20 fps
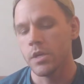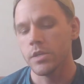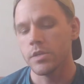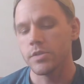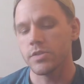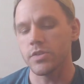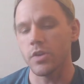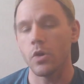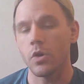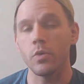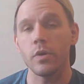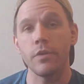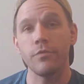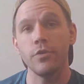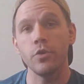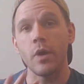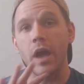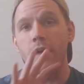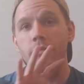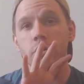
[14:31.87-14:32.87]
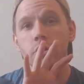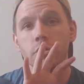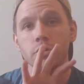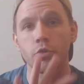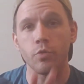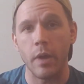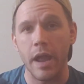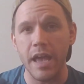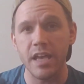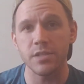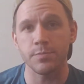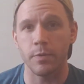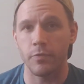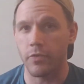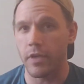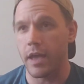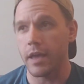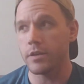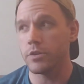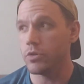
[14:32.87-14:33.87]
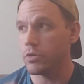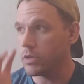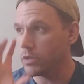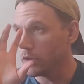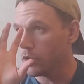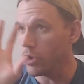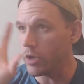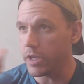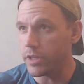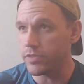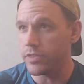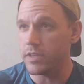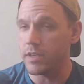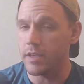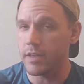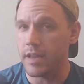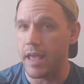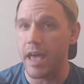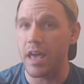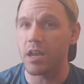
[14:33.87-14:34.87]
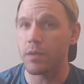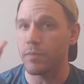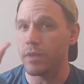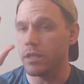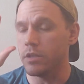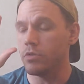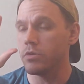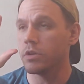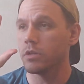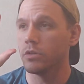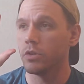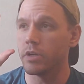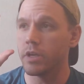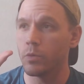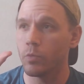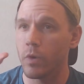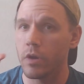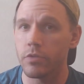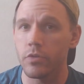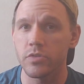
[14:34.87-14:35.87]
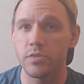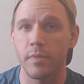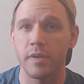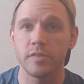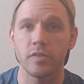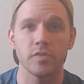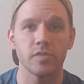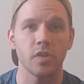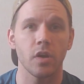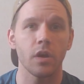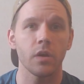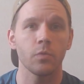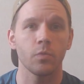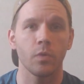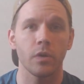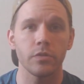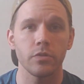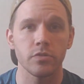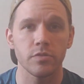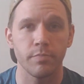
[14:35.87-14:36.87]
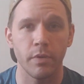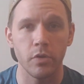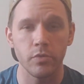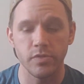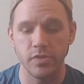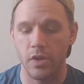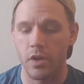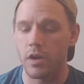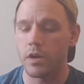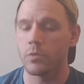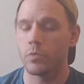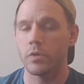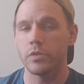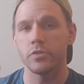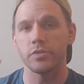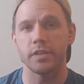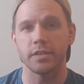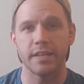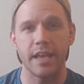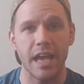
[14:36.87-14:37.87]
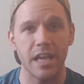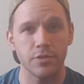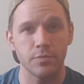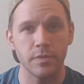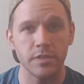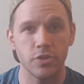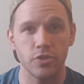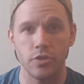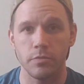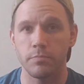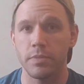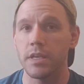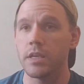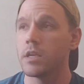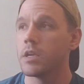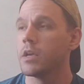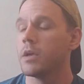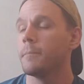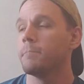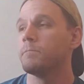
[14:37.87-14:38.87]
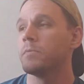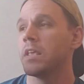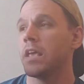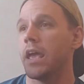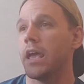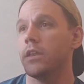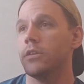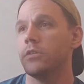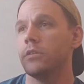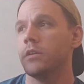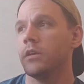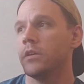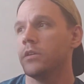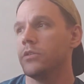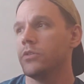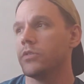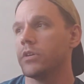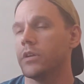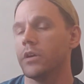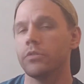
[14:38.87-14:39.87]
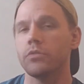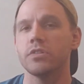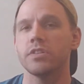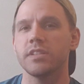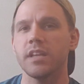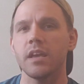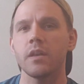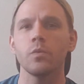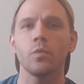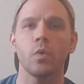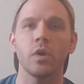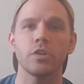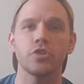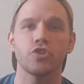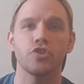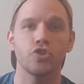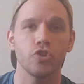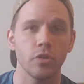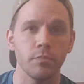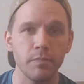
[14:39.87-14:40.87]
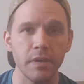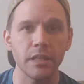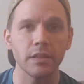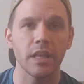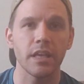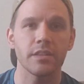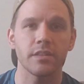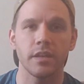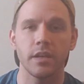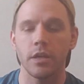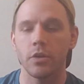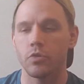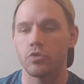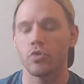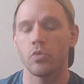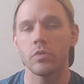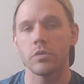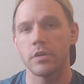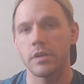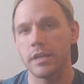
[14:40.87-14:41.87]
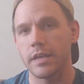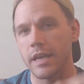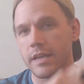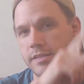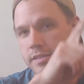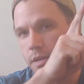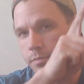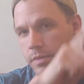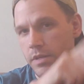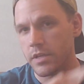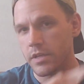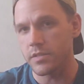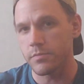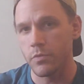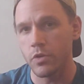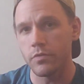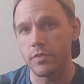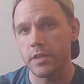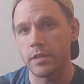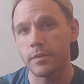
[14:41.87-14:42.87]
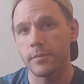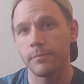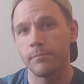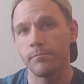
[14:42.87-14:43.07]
So if you have a good grasp of that, and you can look at the anatomy, you can look at where those muscles are and where those bones are and where those attachments should be, and you can understand what should be lengthening or shortening as something is moving,